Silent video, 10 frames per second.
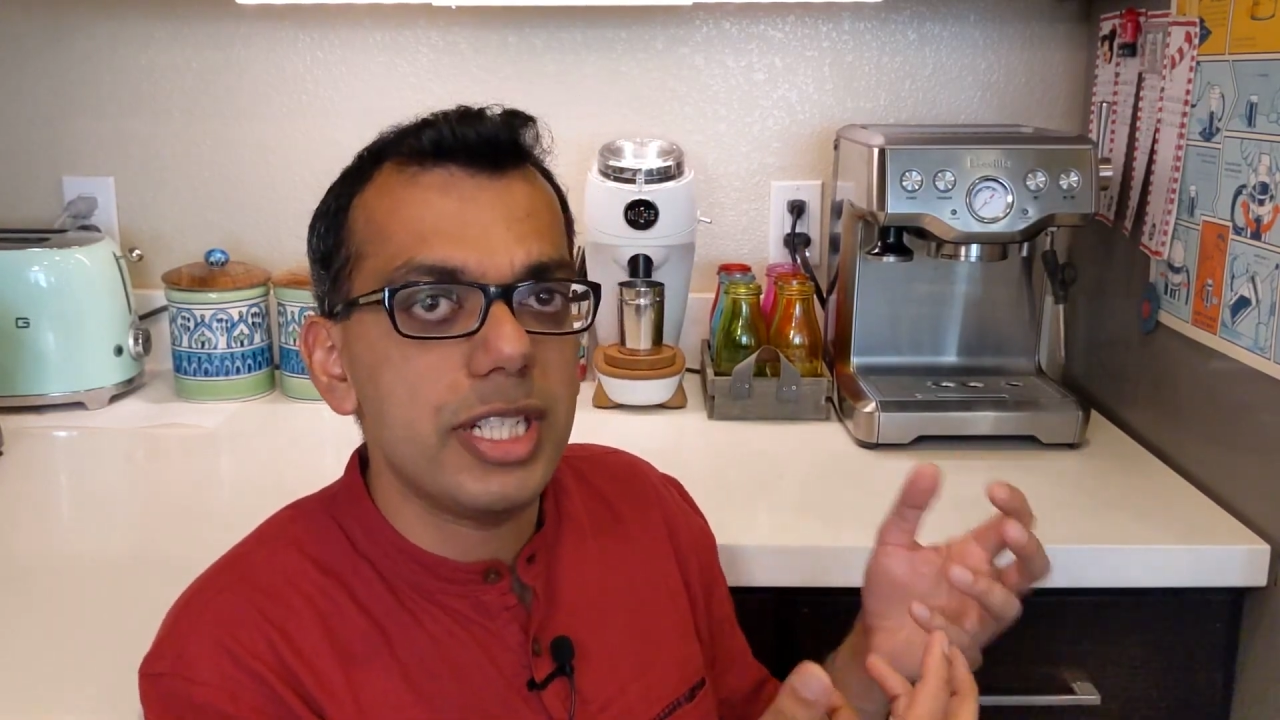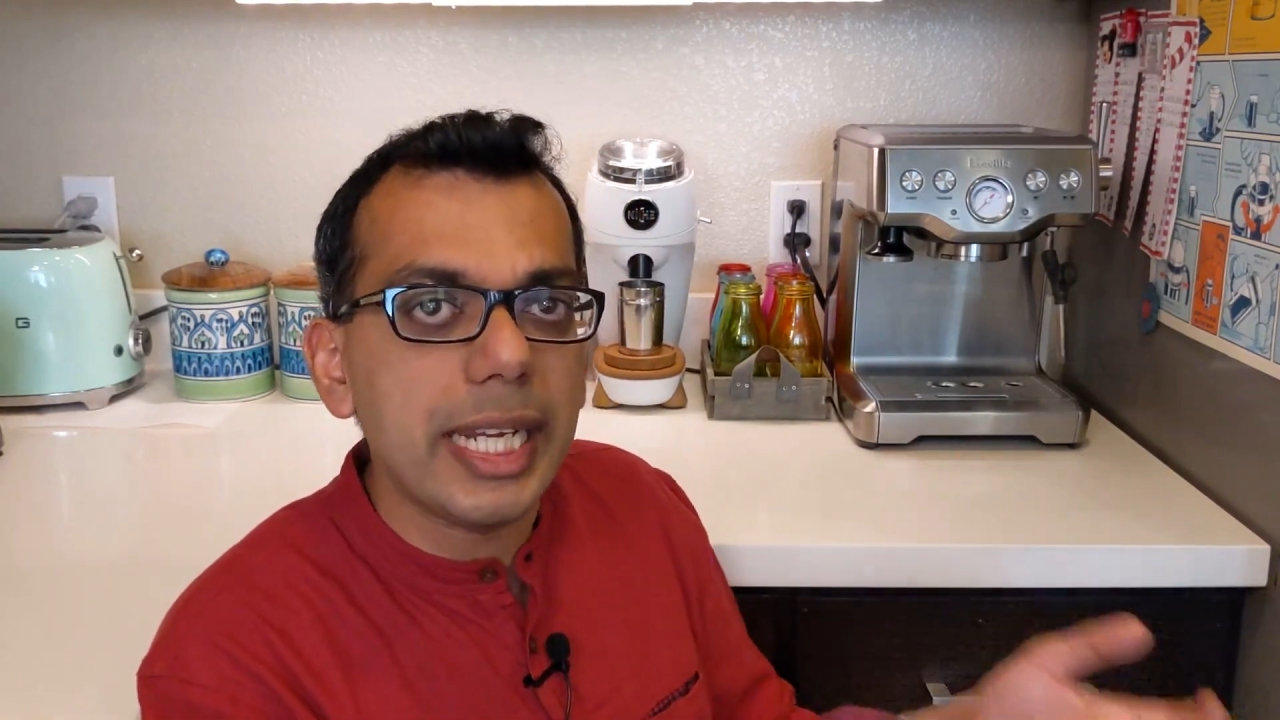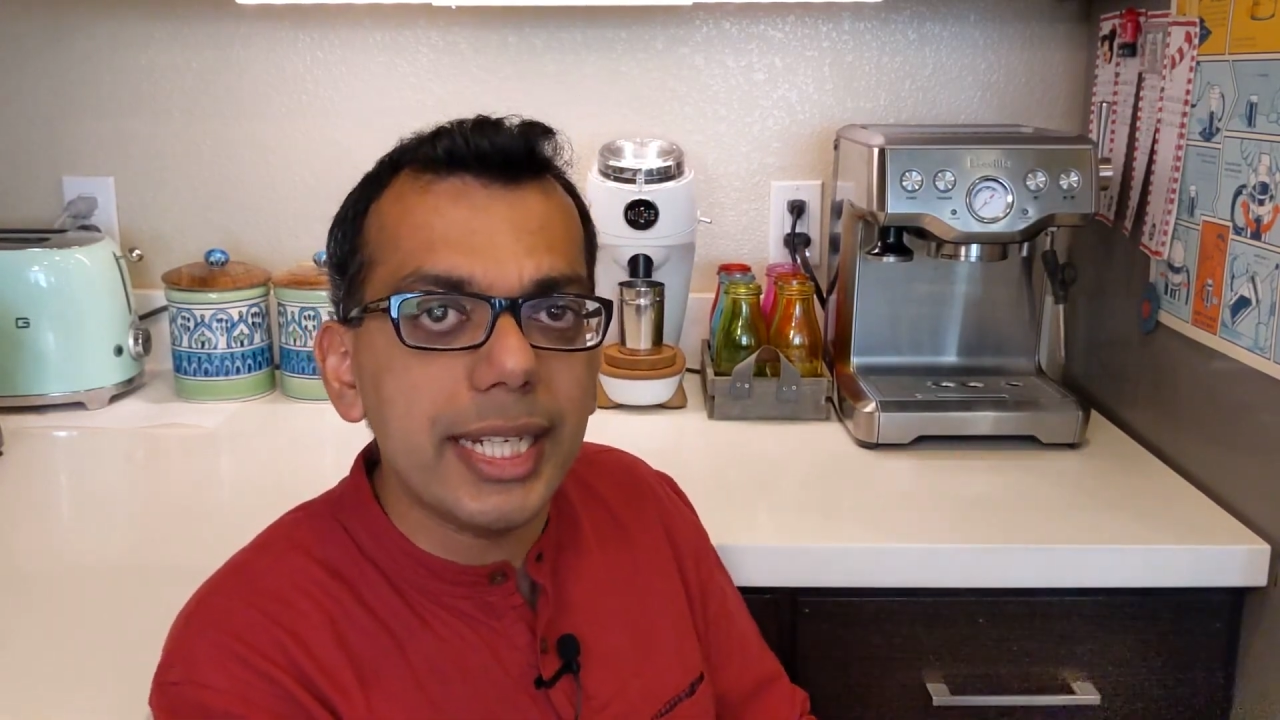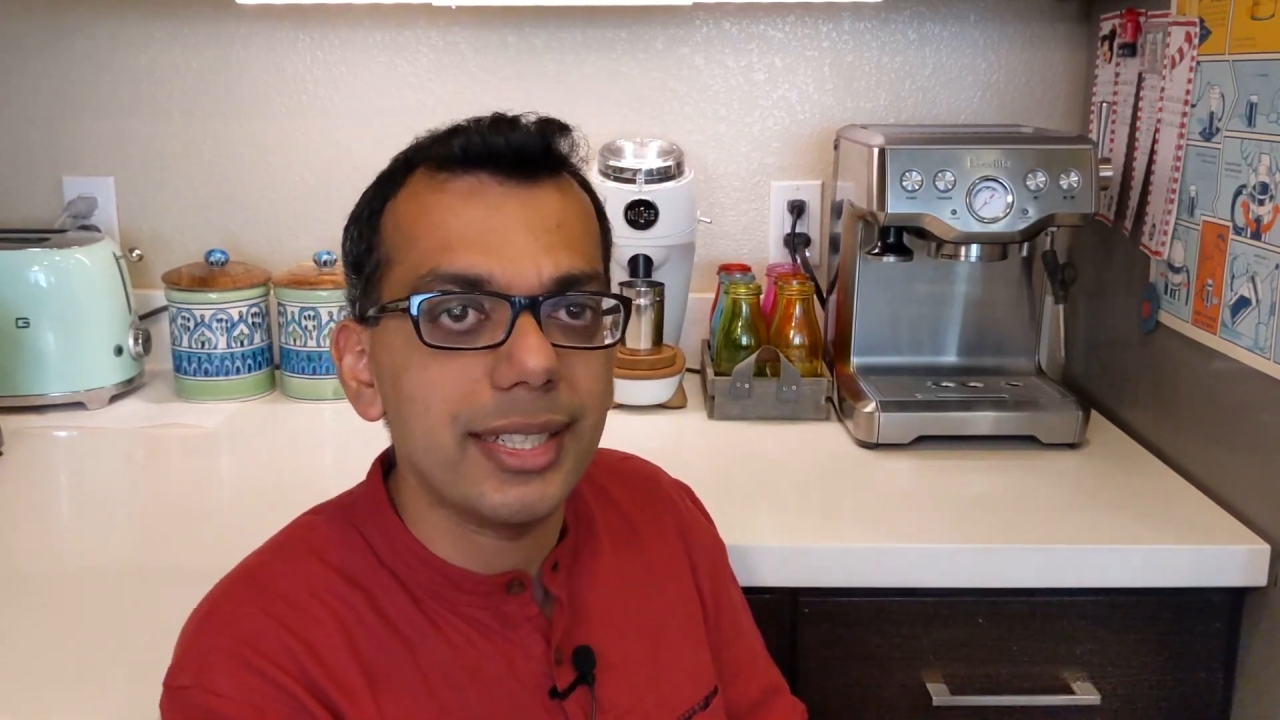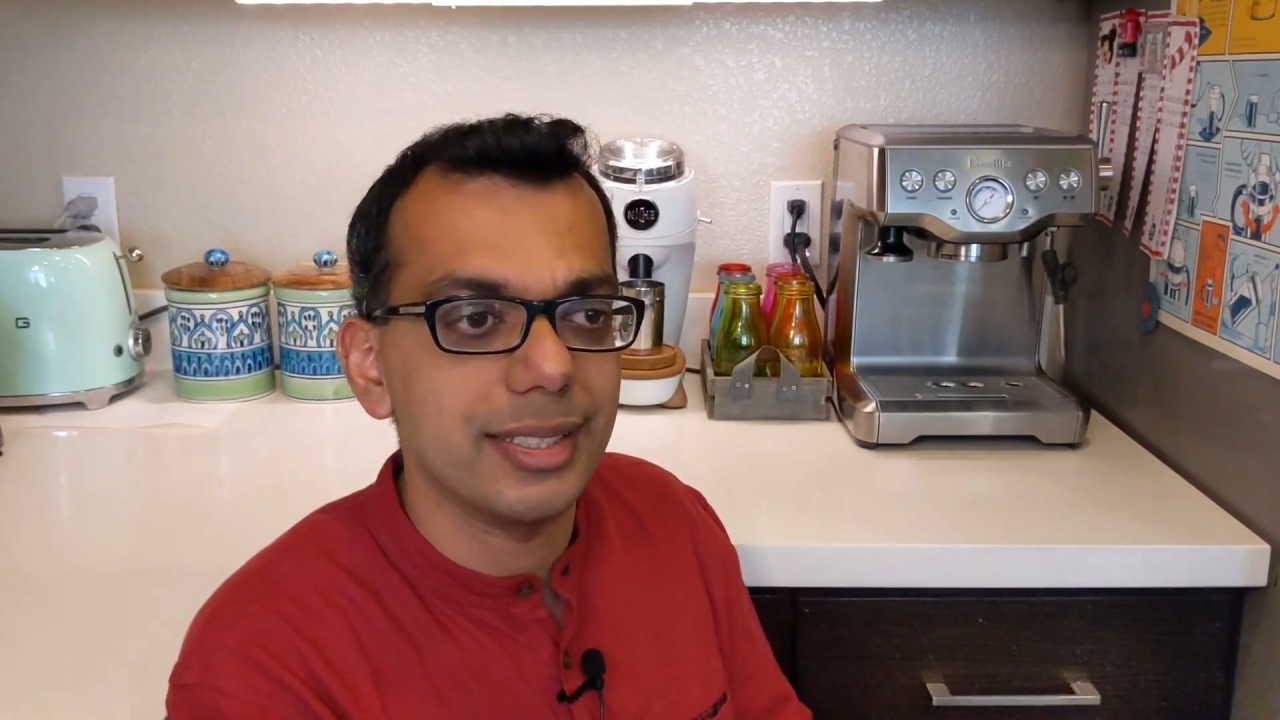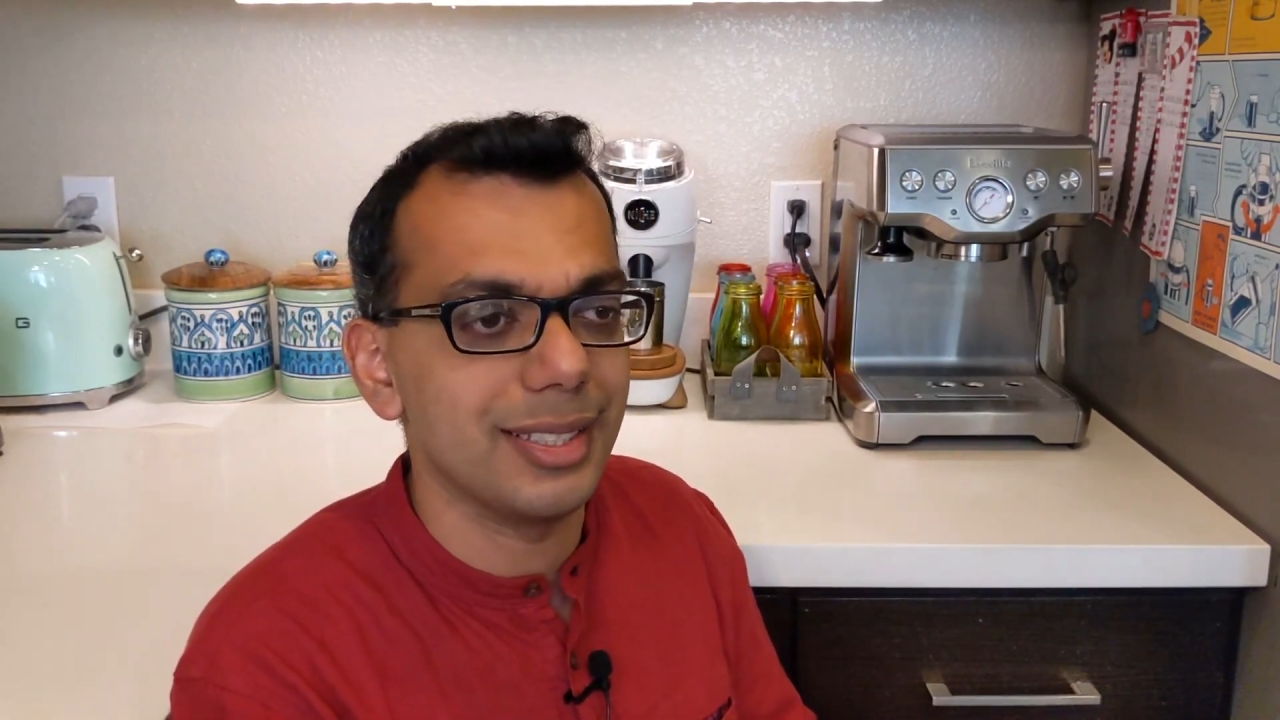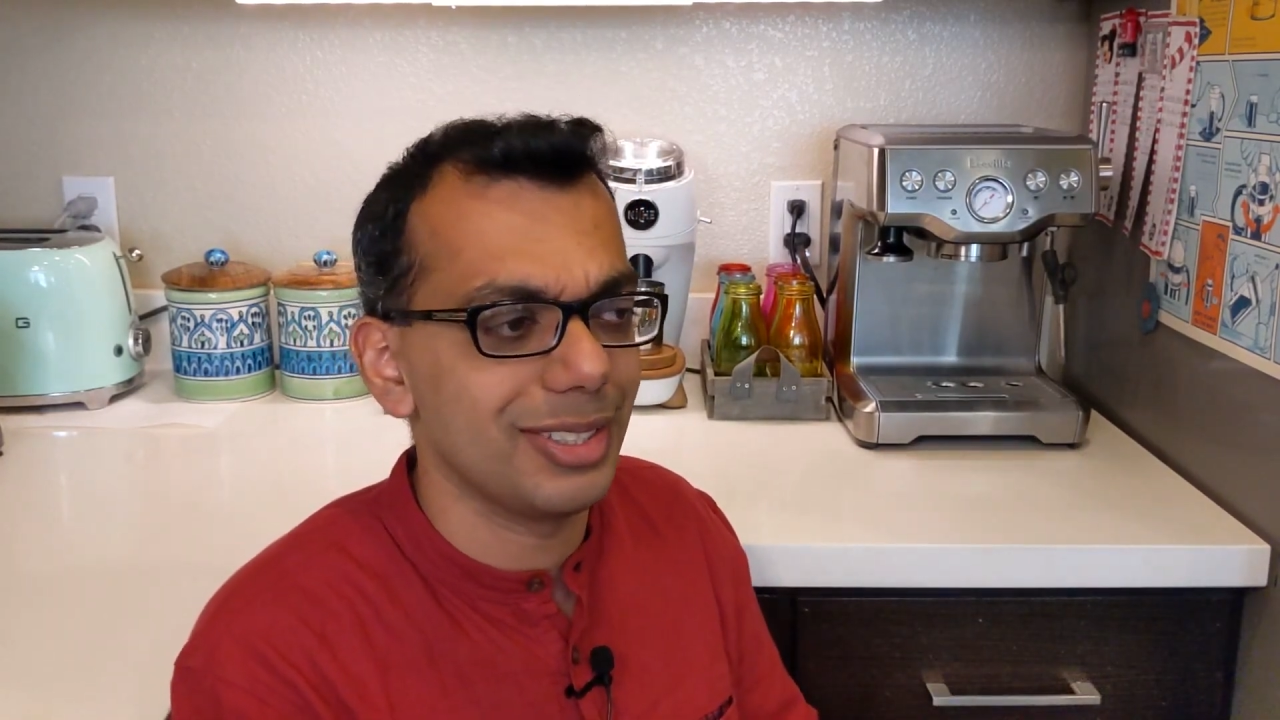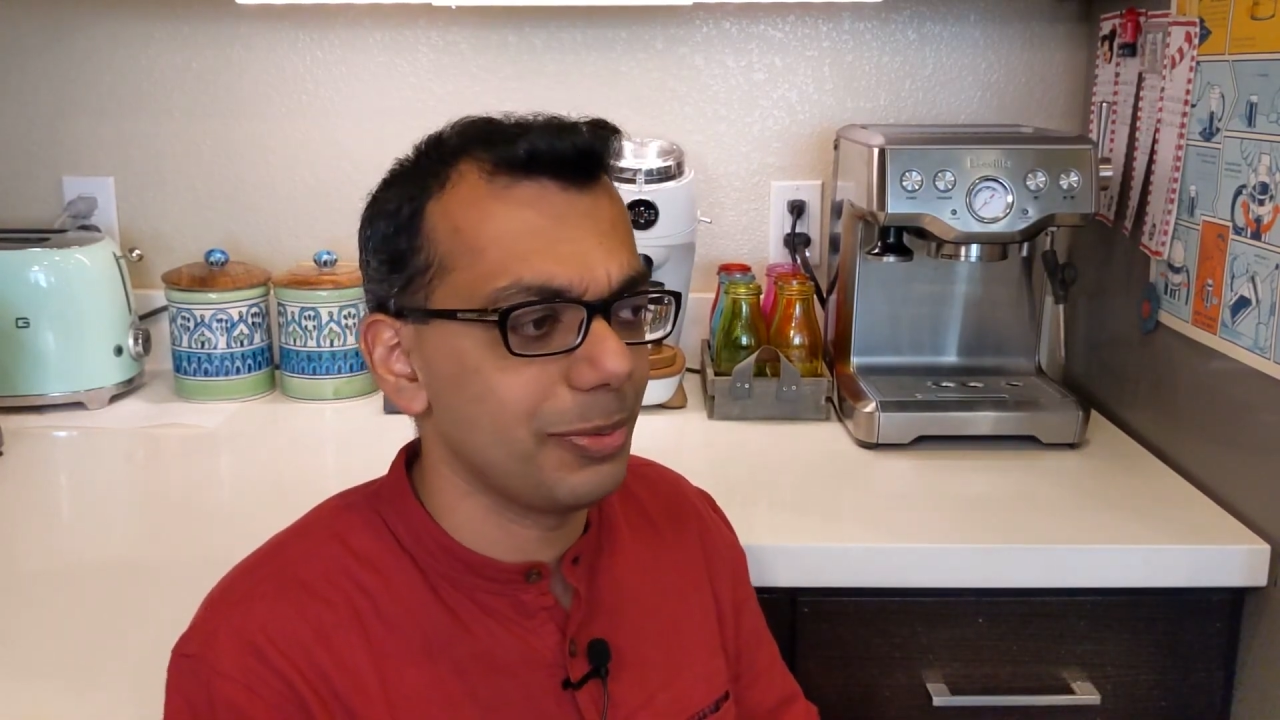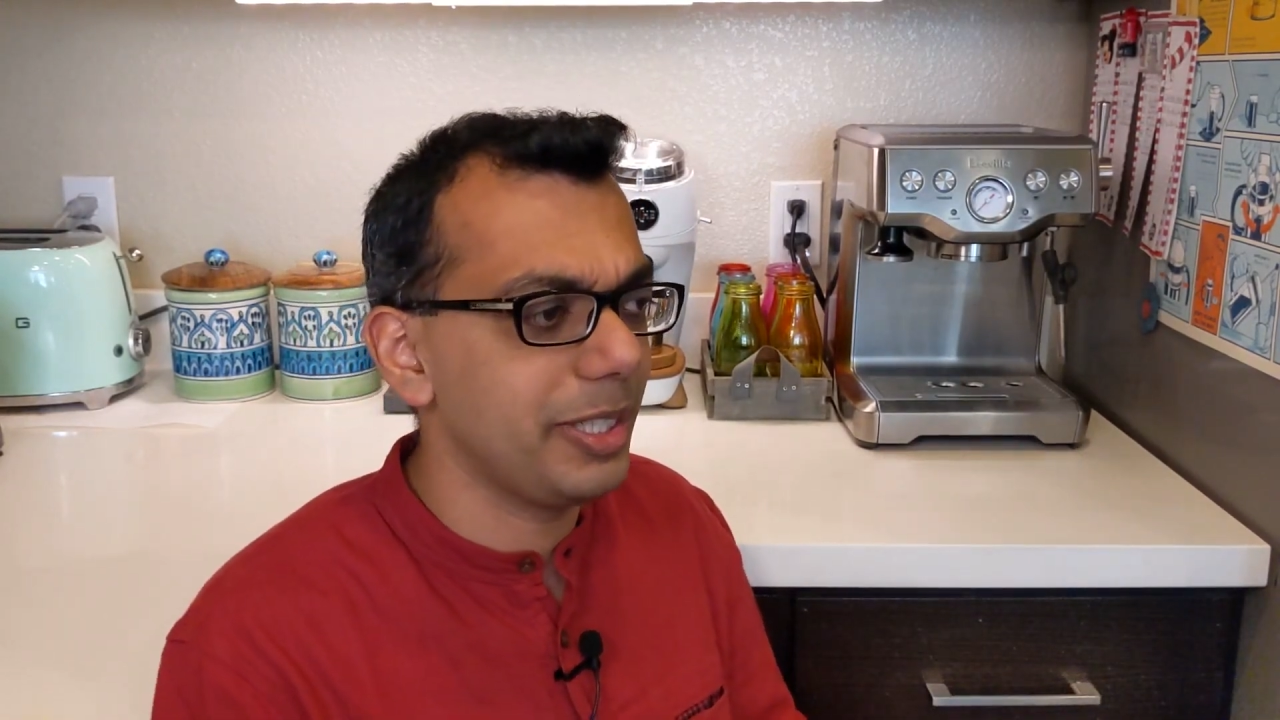tinkerers.